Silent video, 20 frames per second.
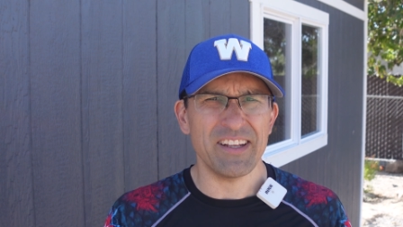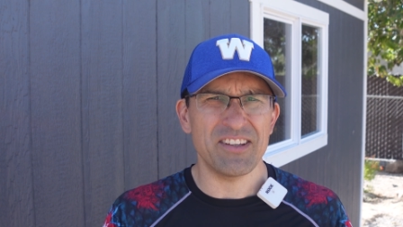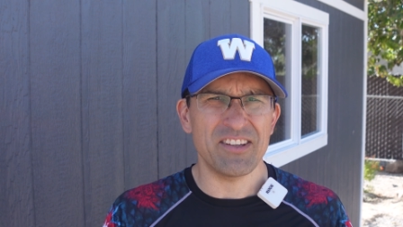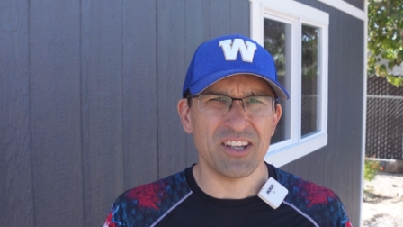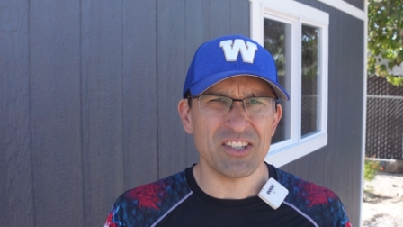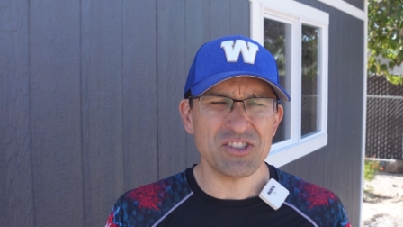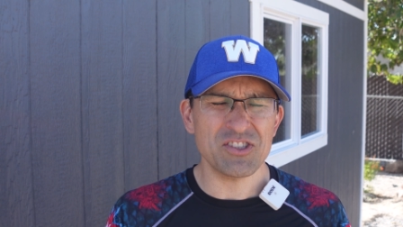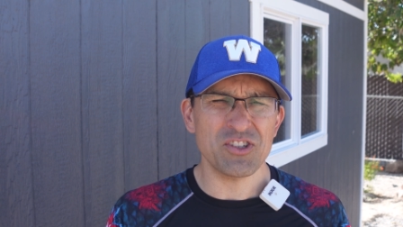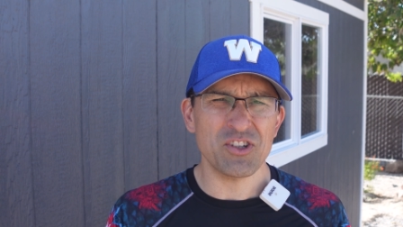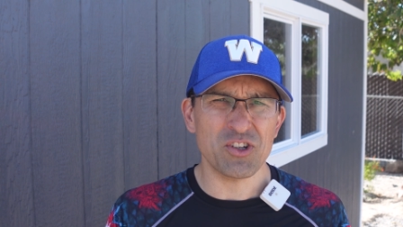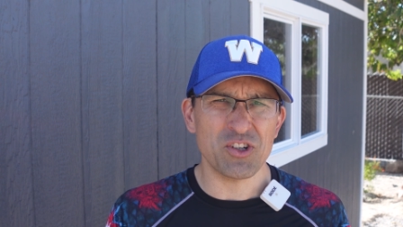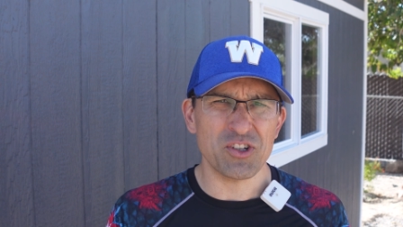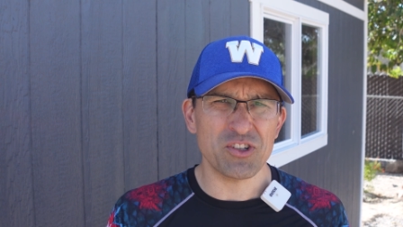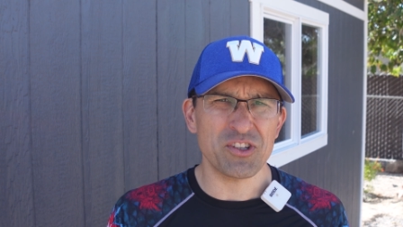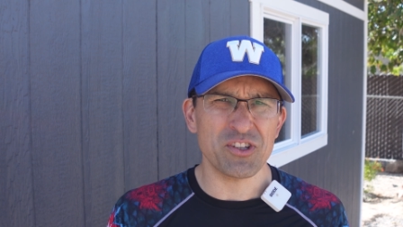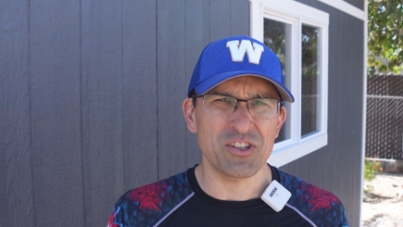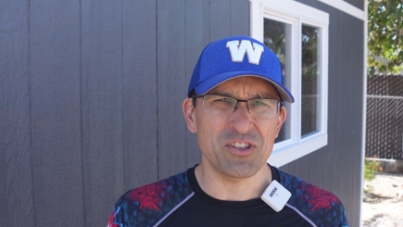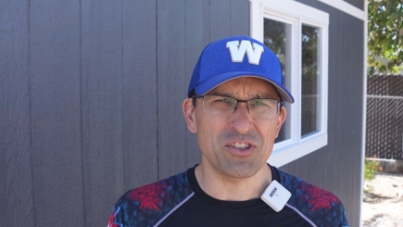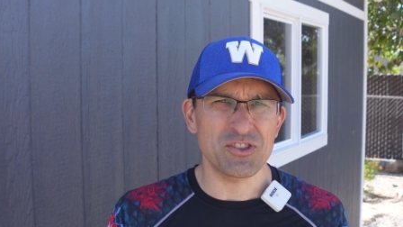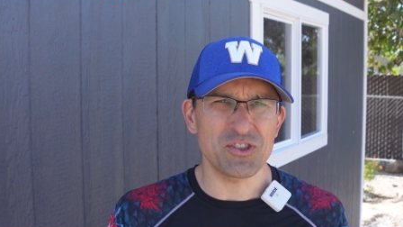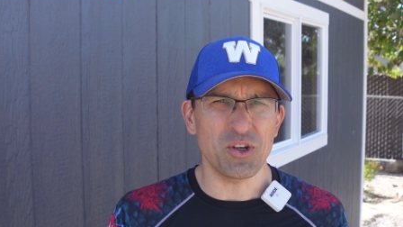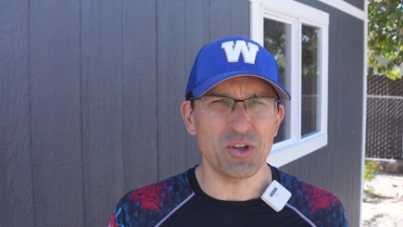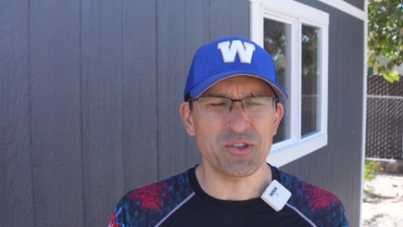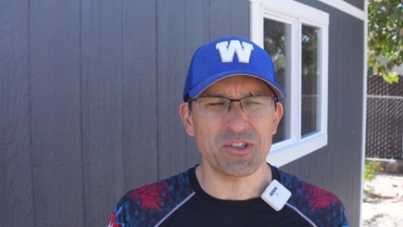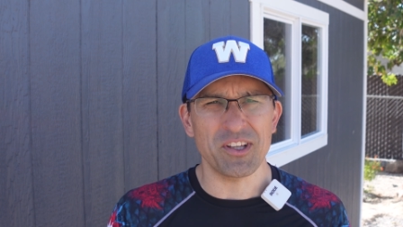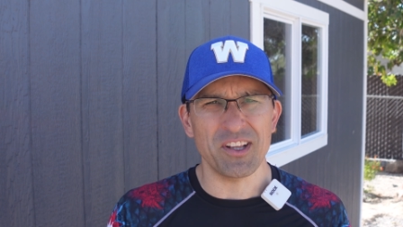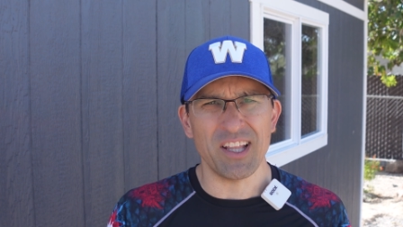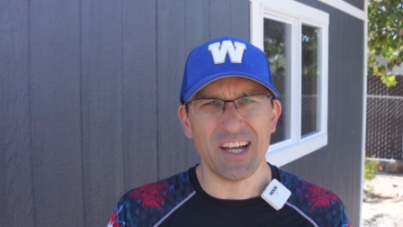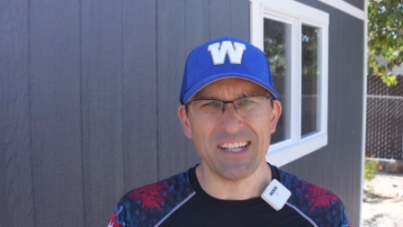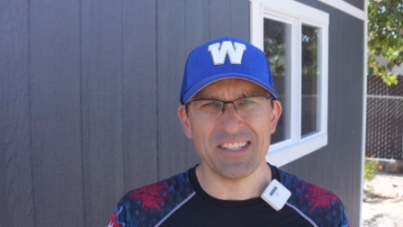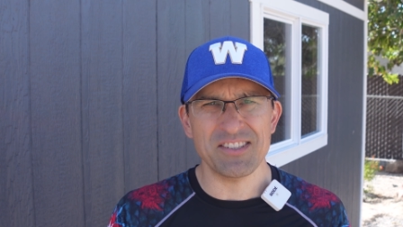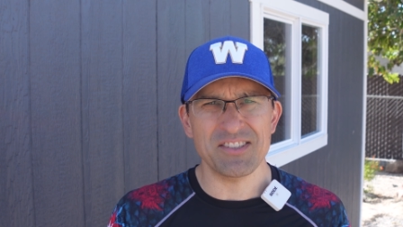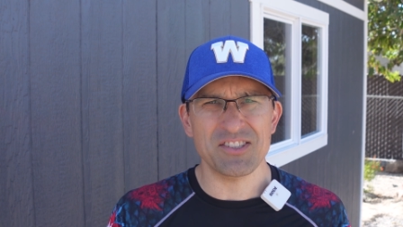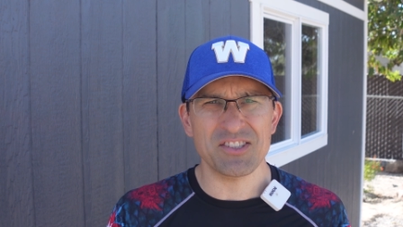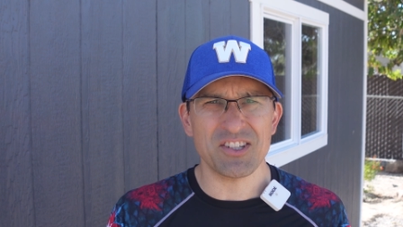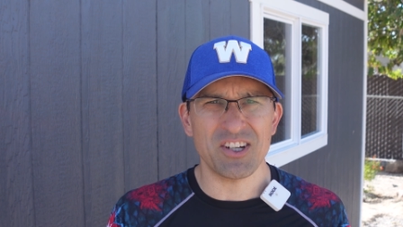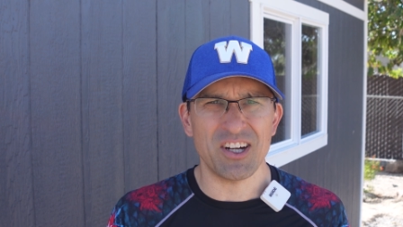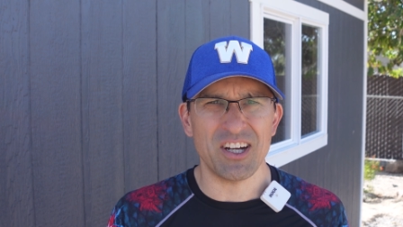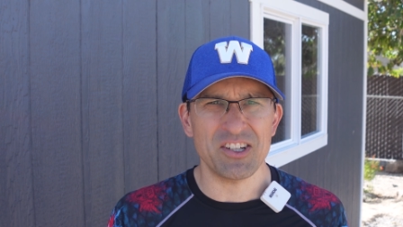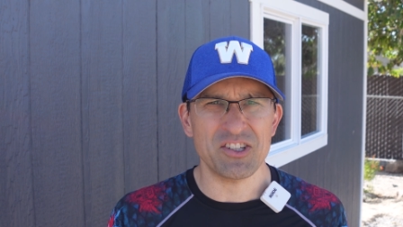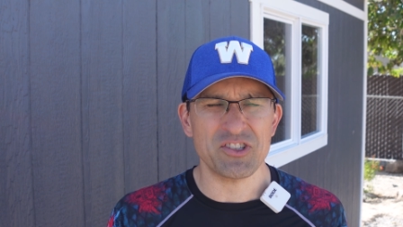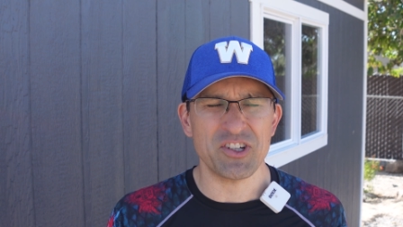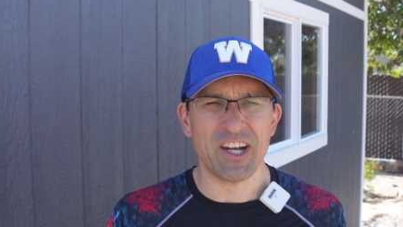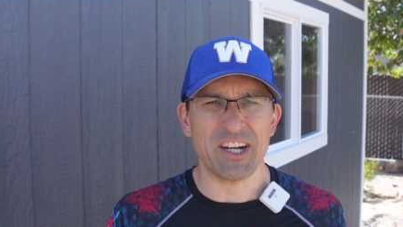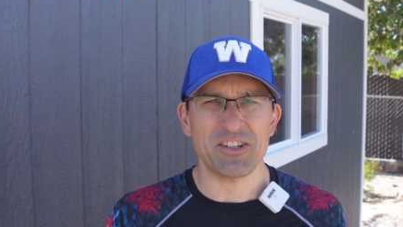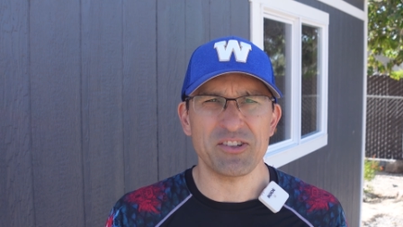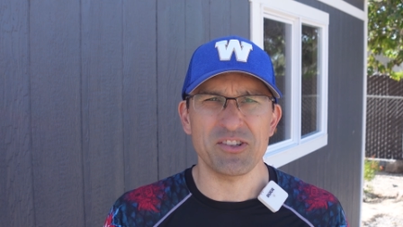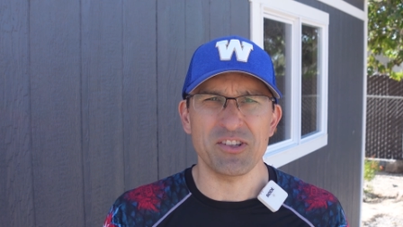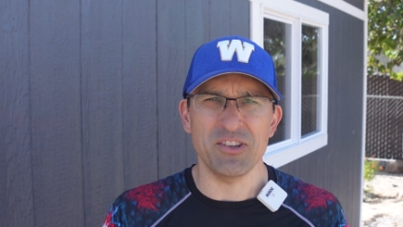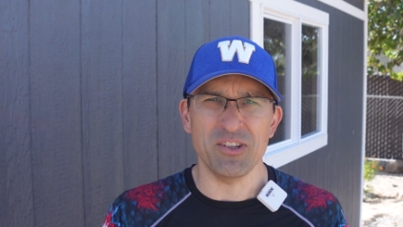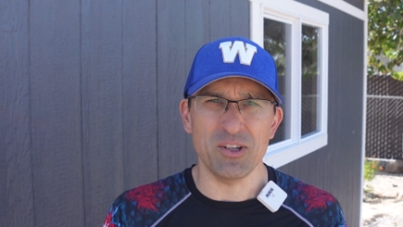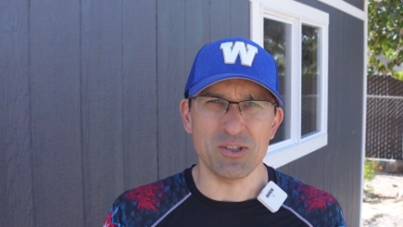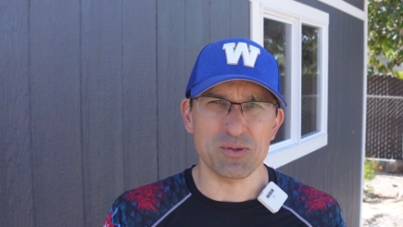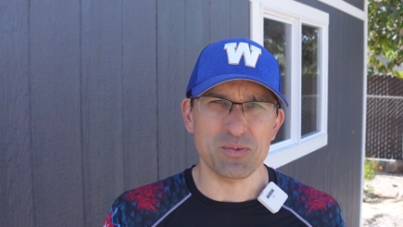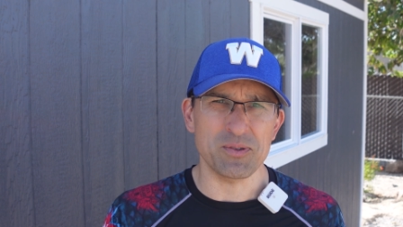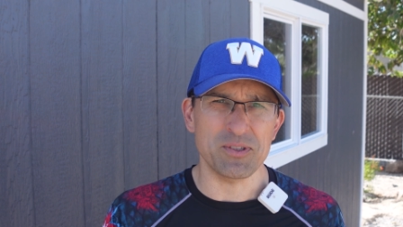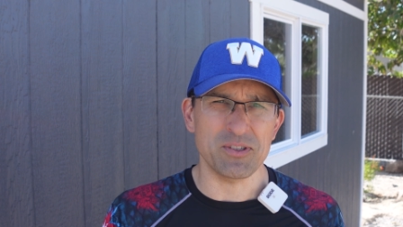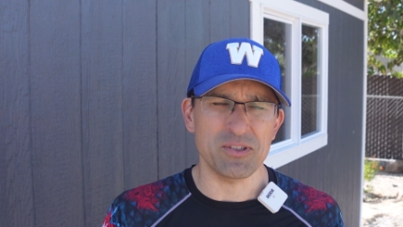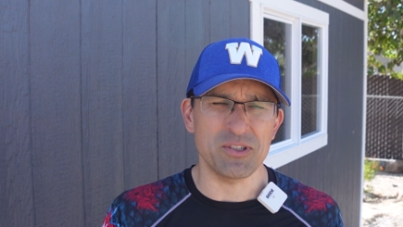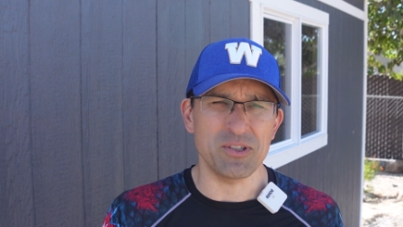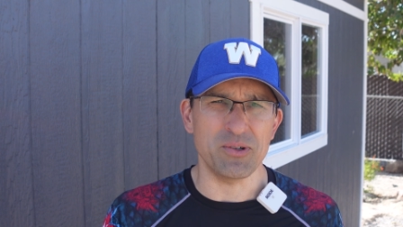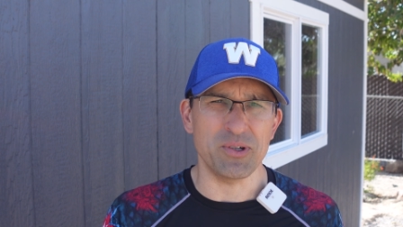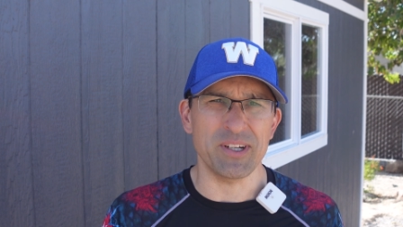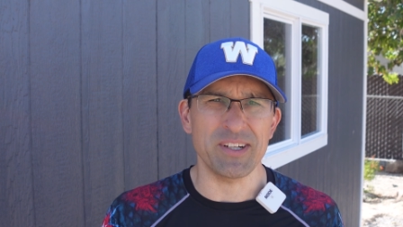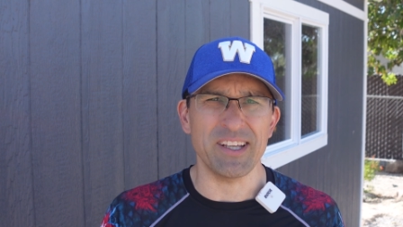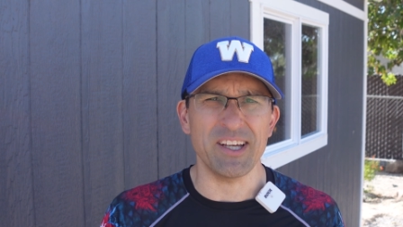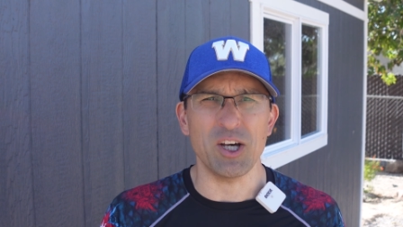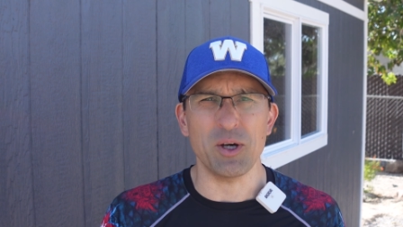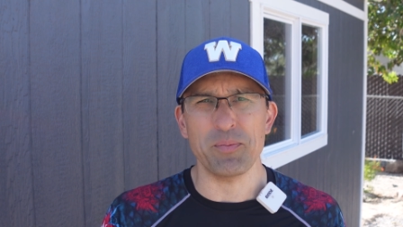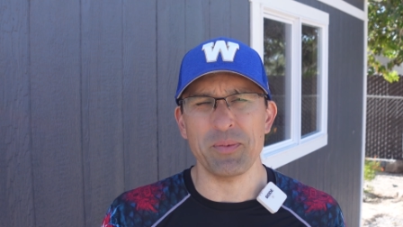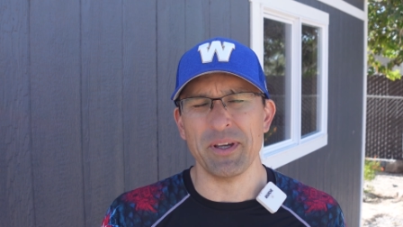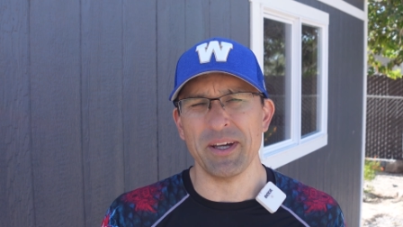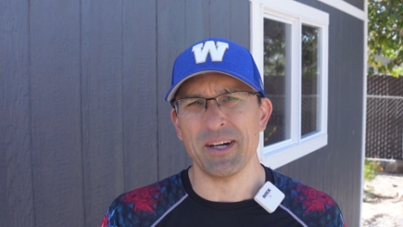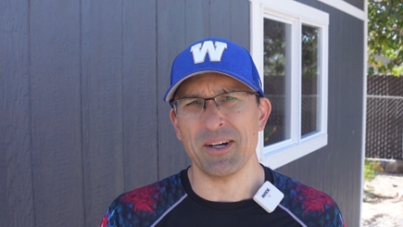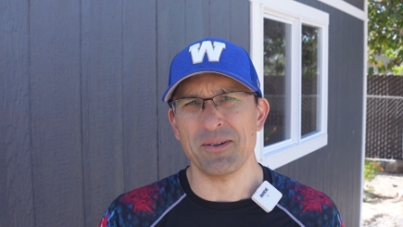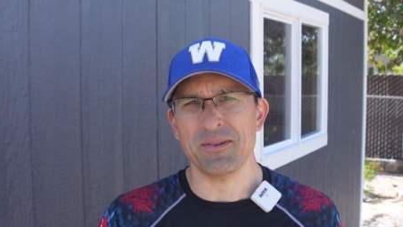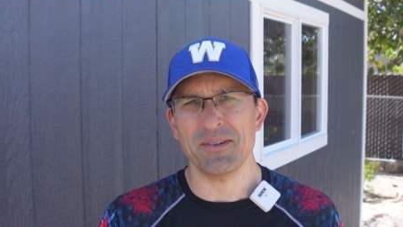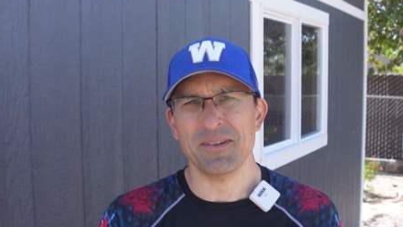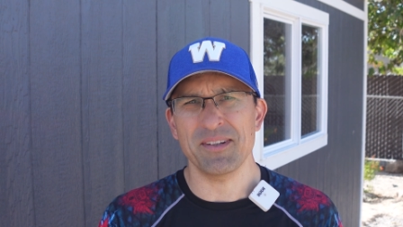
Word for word: it doesn't hurt to consult a licensed contractor that knows what they're doing to help you out.